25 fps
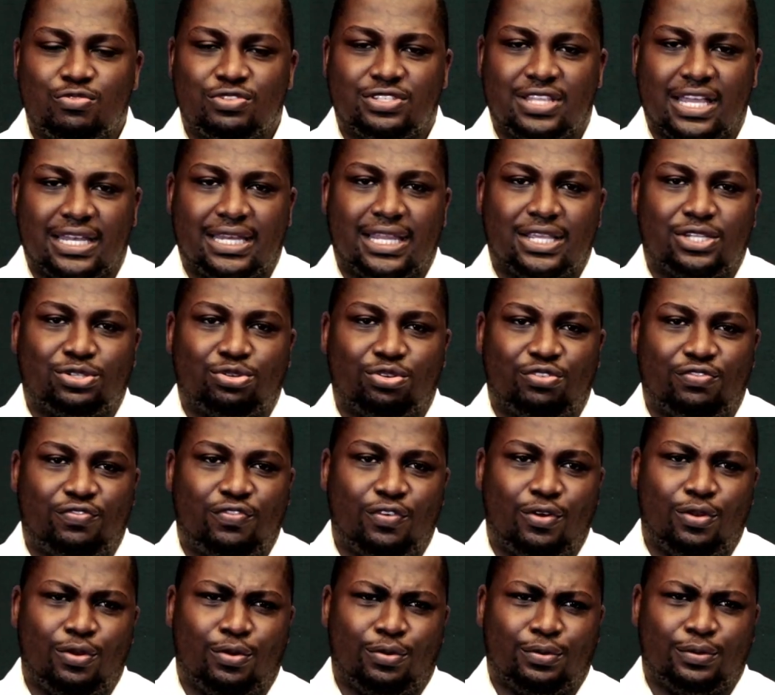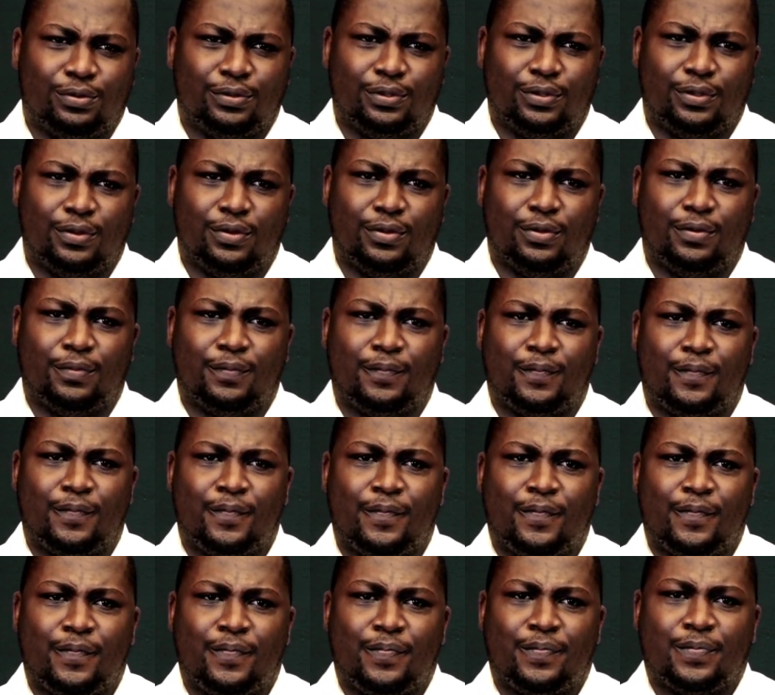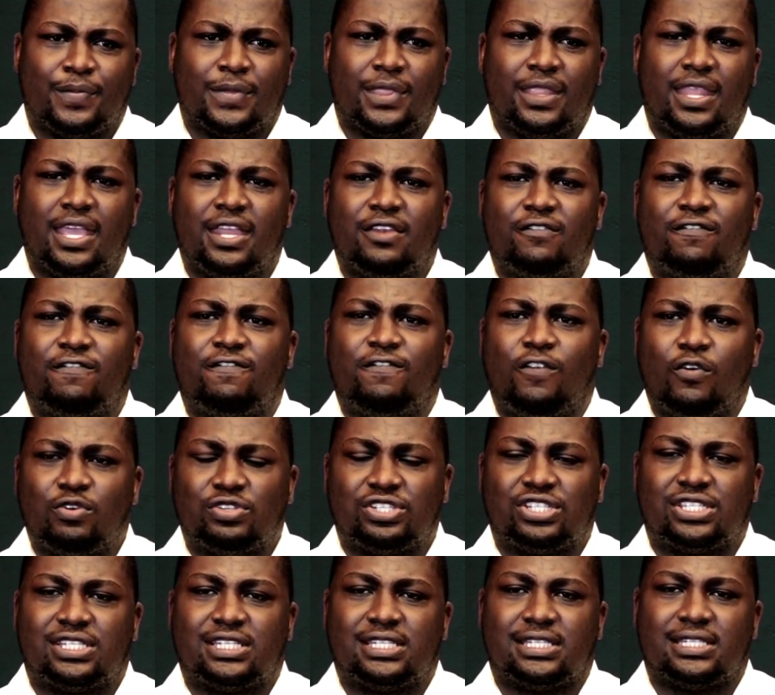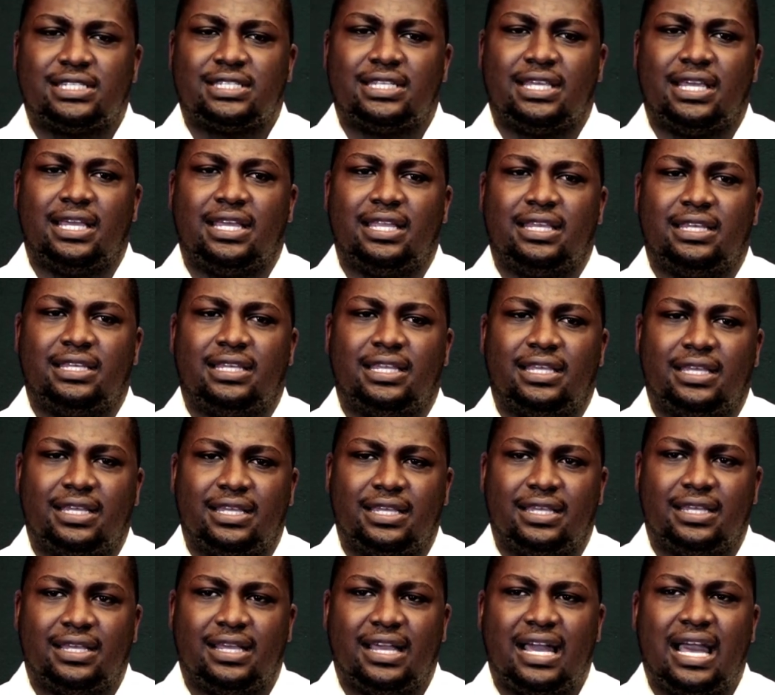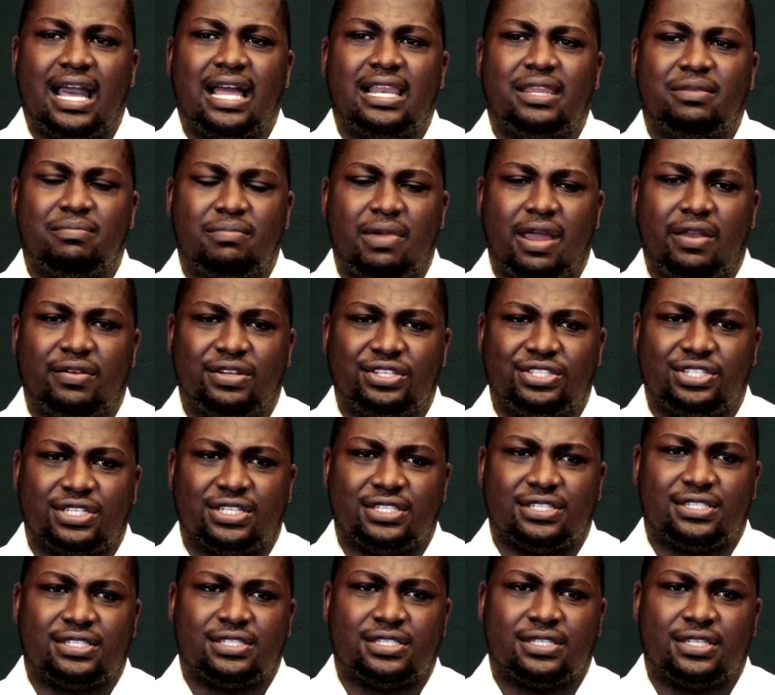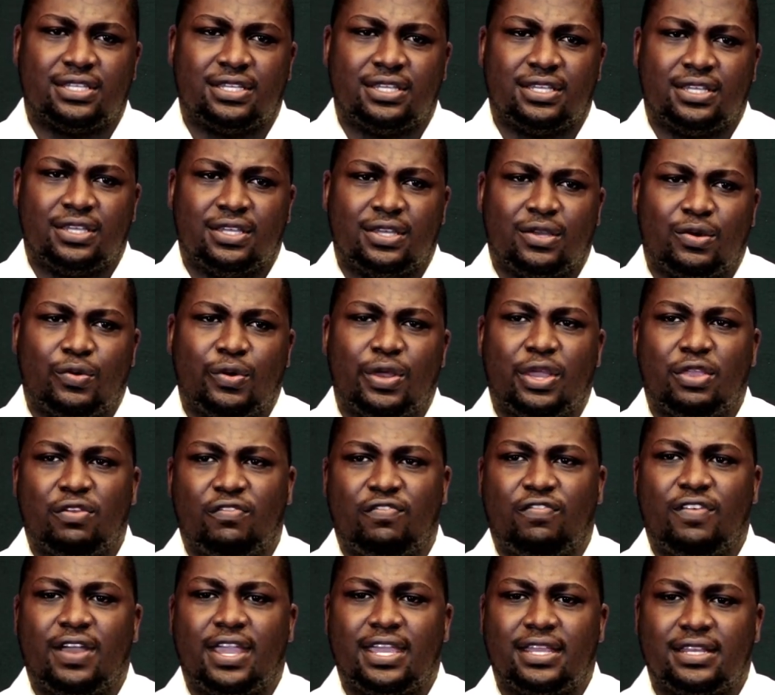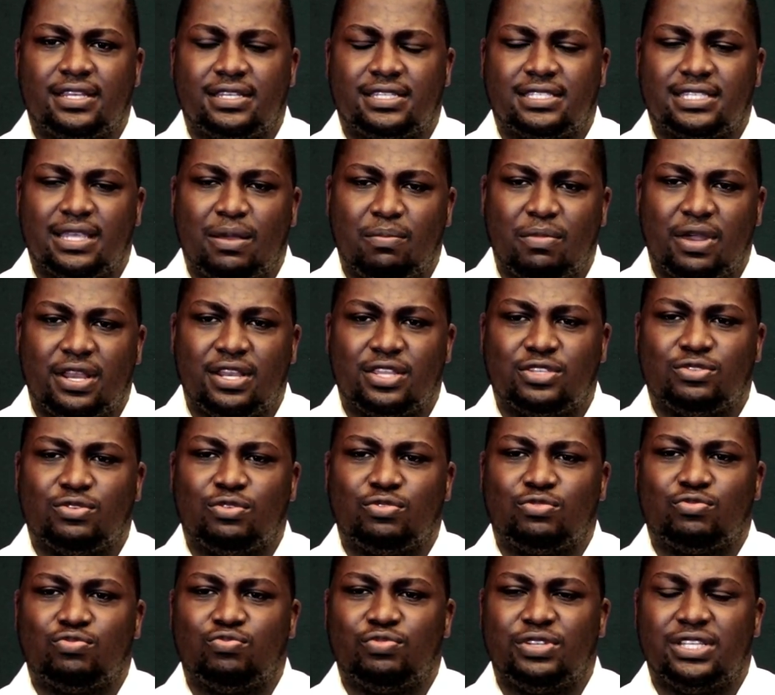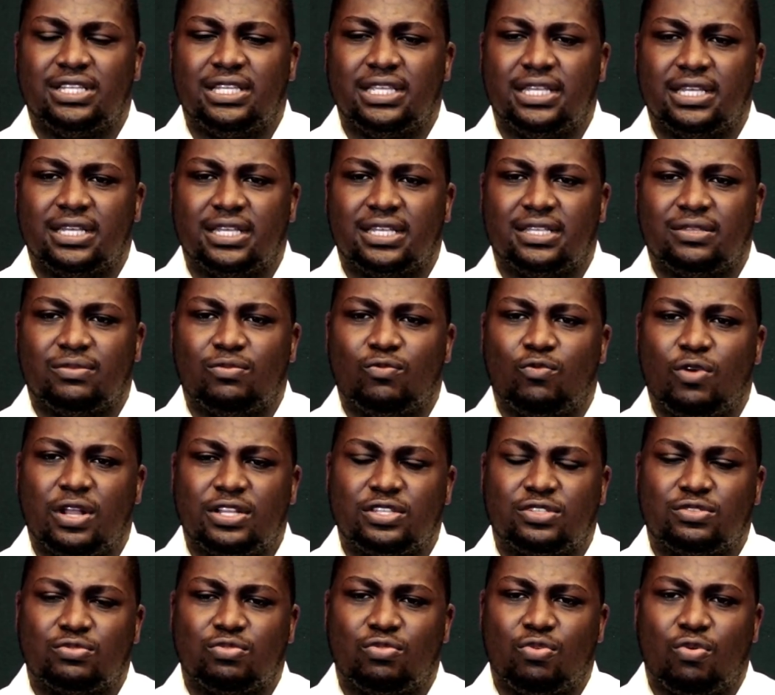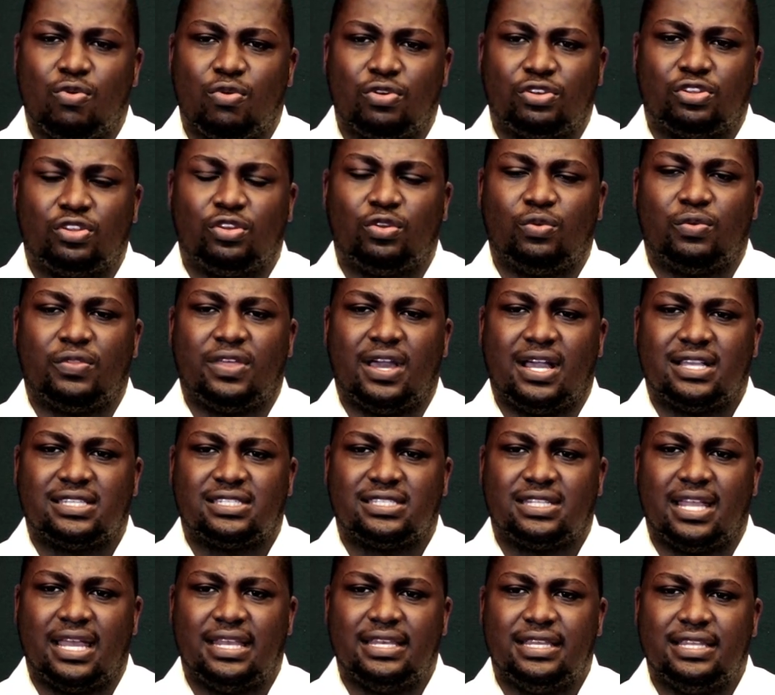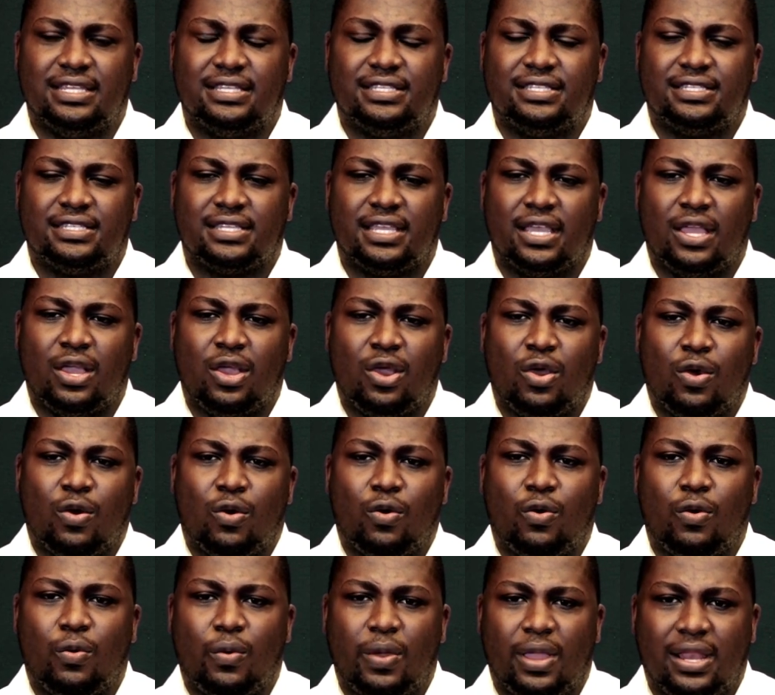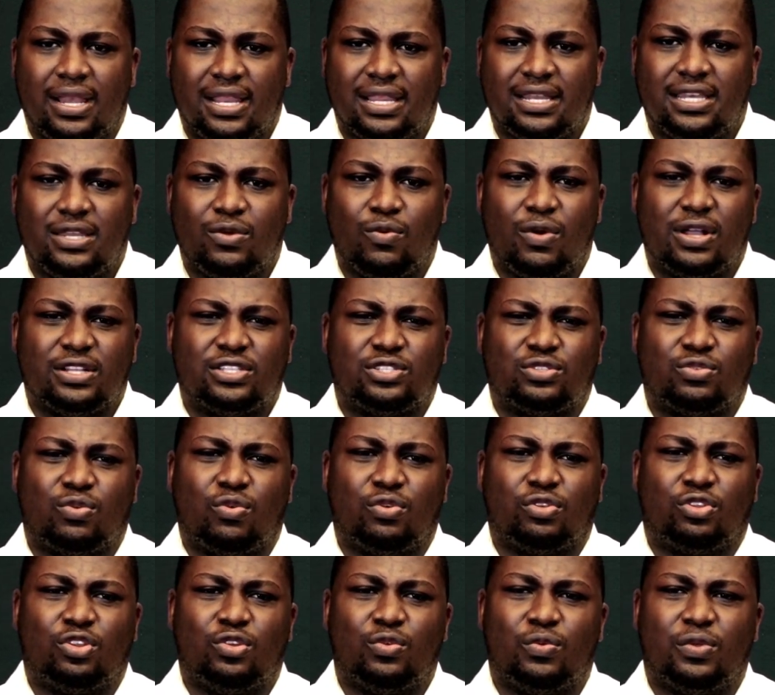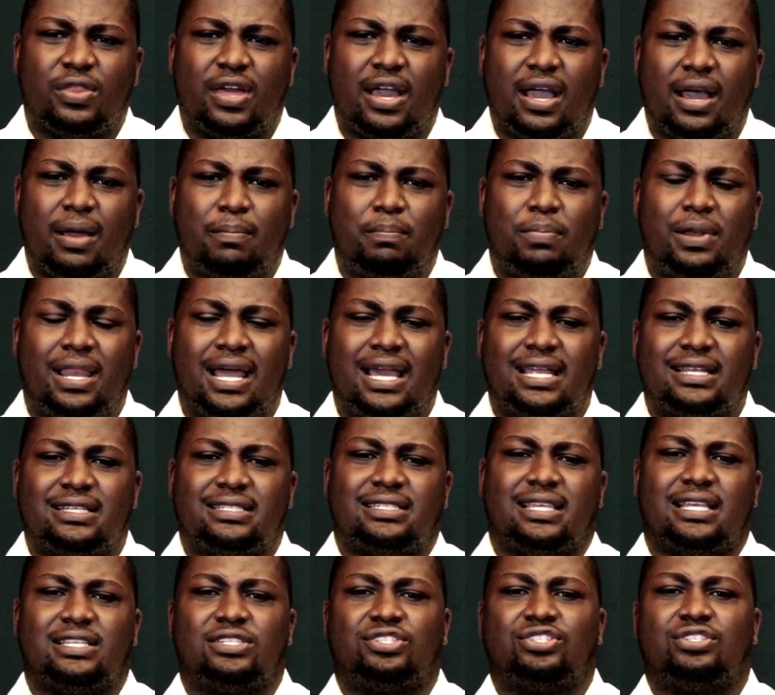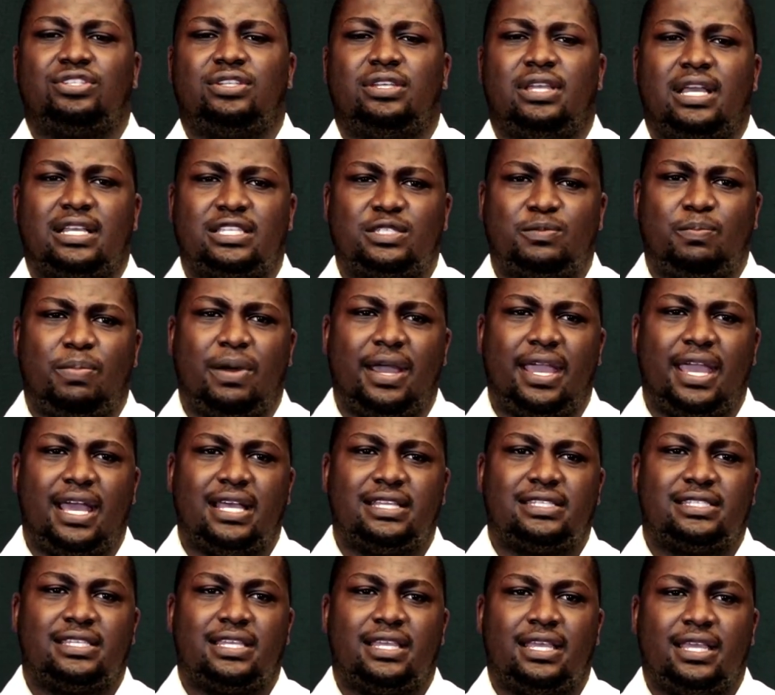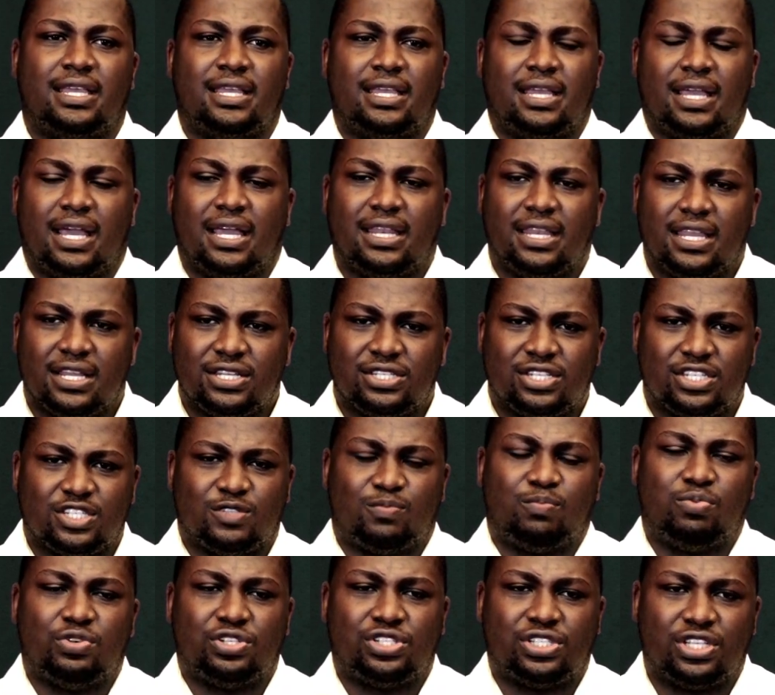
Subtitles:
rules that they should follow, Then forced and early marriages, where you find someone is not willing, wants to continue with her studies, or a lady wants to continue with her plans as she aspires, and then she's